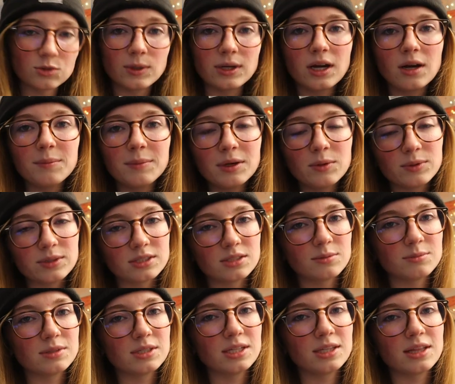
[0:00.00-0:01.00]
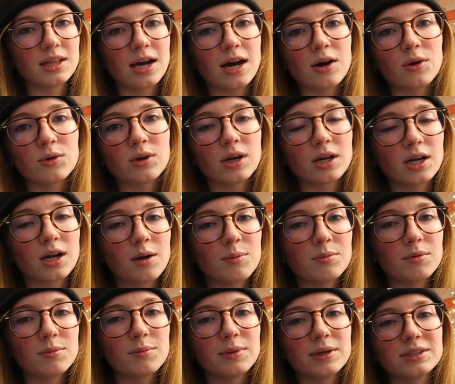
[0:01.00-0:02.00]
So I got my wisdom teeth out a
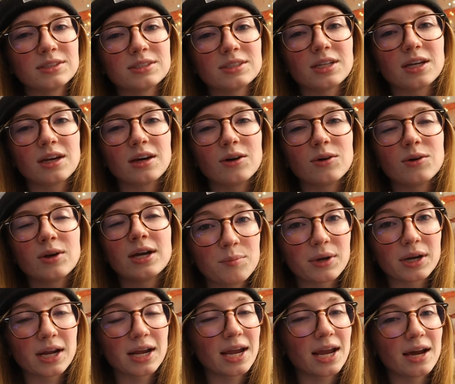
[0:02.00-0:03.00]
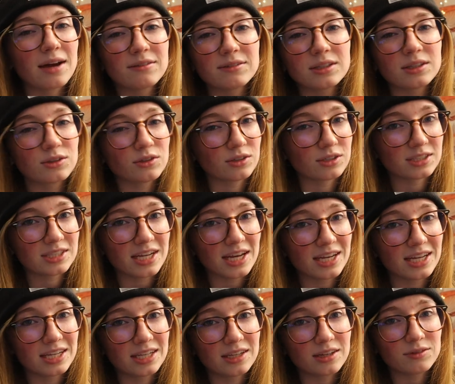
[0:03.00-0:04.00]
couple months ago, but I haven't looked
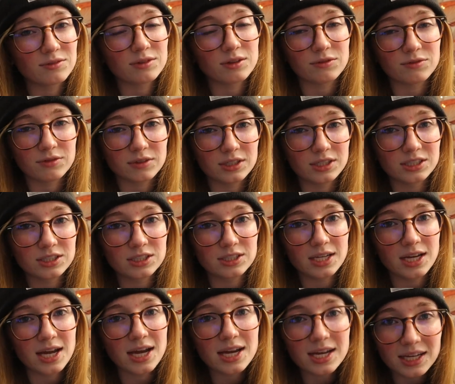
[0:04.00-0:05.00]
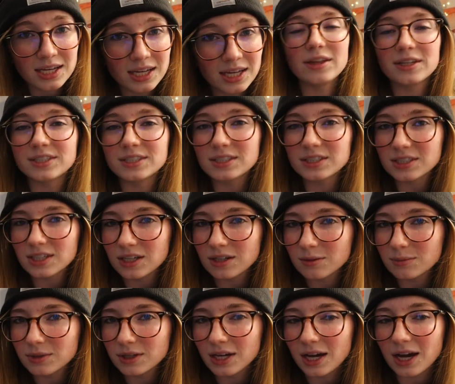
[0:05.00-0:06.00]
at any of the footage yet. This is
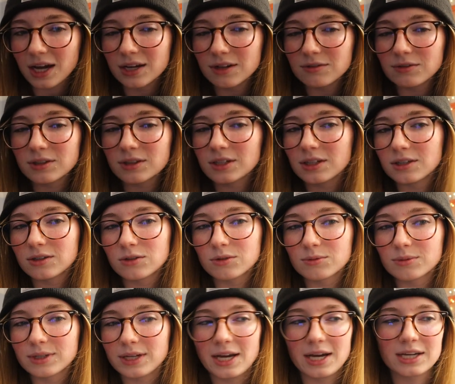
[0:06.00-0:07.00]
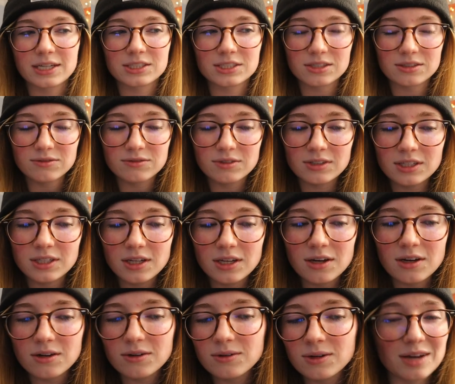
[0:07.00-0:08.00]
gonna be kind of a little reaction
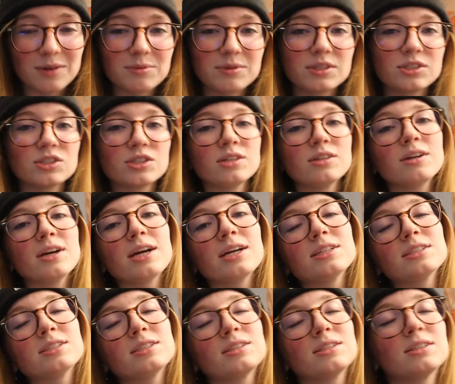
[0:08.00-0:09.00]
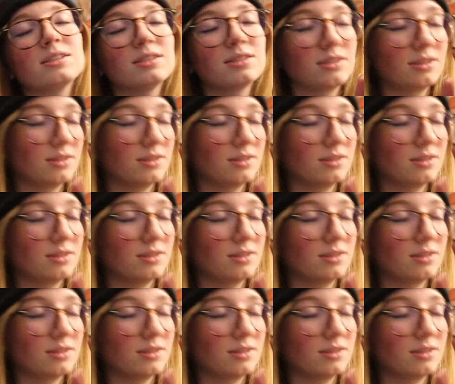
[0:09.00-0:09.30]
video. I'm gonna show you guys